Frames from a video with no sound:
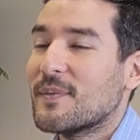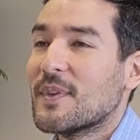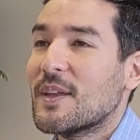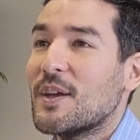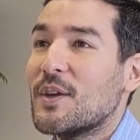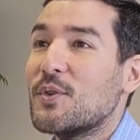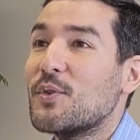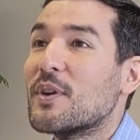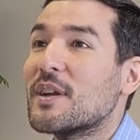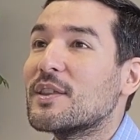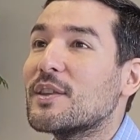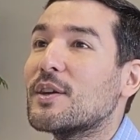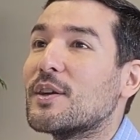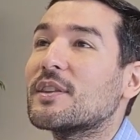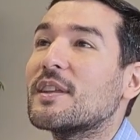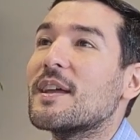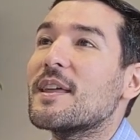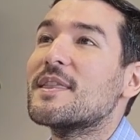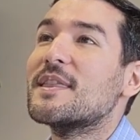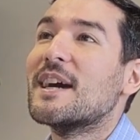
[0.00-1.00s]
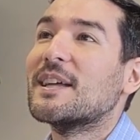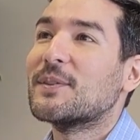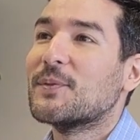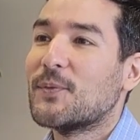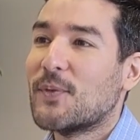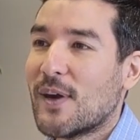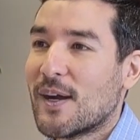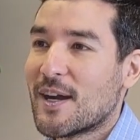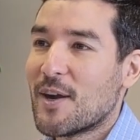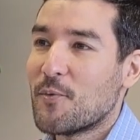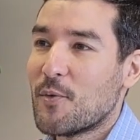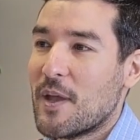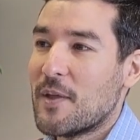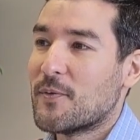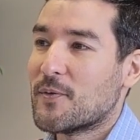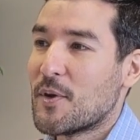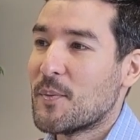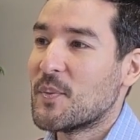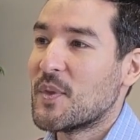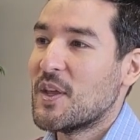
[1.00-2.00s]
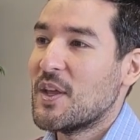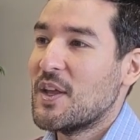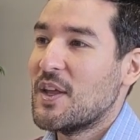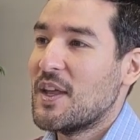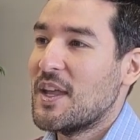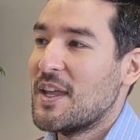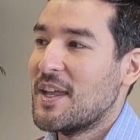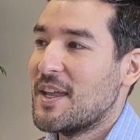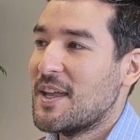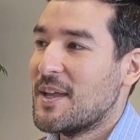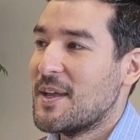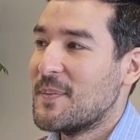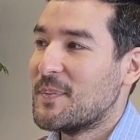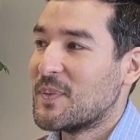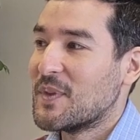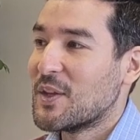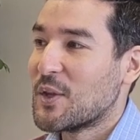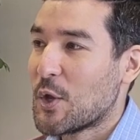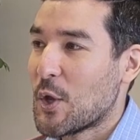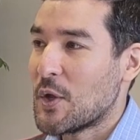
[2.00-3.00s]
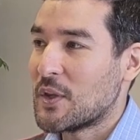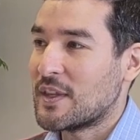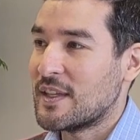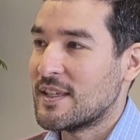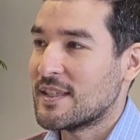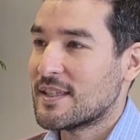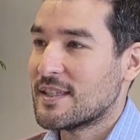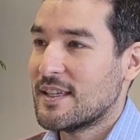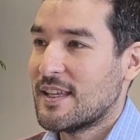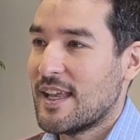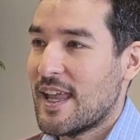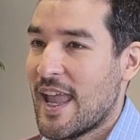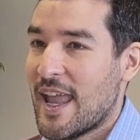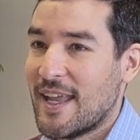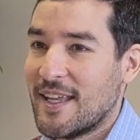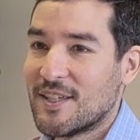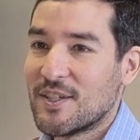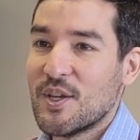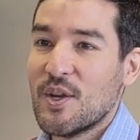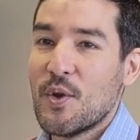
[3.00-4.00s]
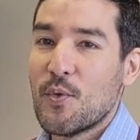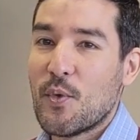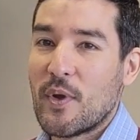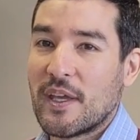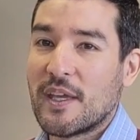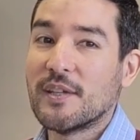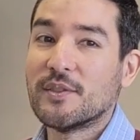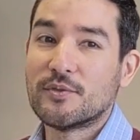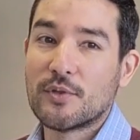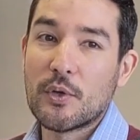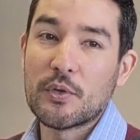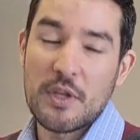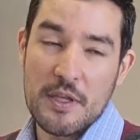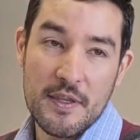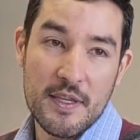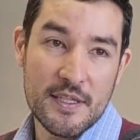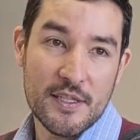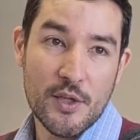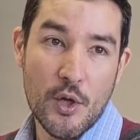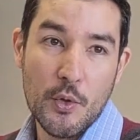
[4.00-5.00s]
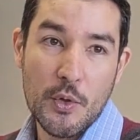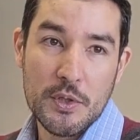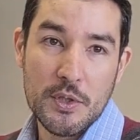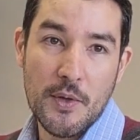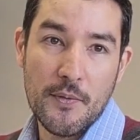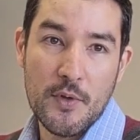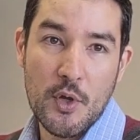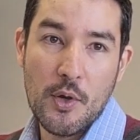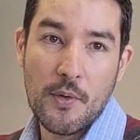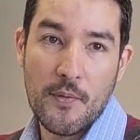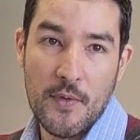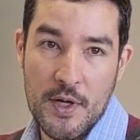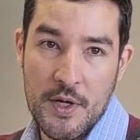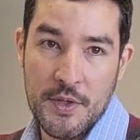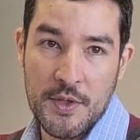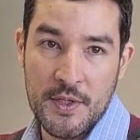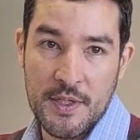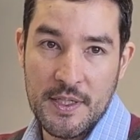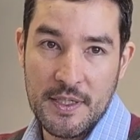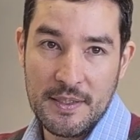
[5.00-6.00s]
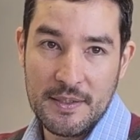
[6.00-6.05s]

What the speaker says: you are not that far away from Goethe's age when he wrote The Sorrows of Young Werther.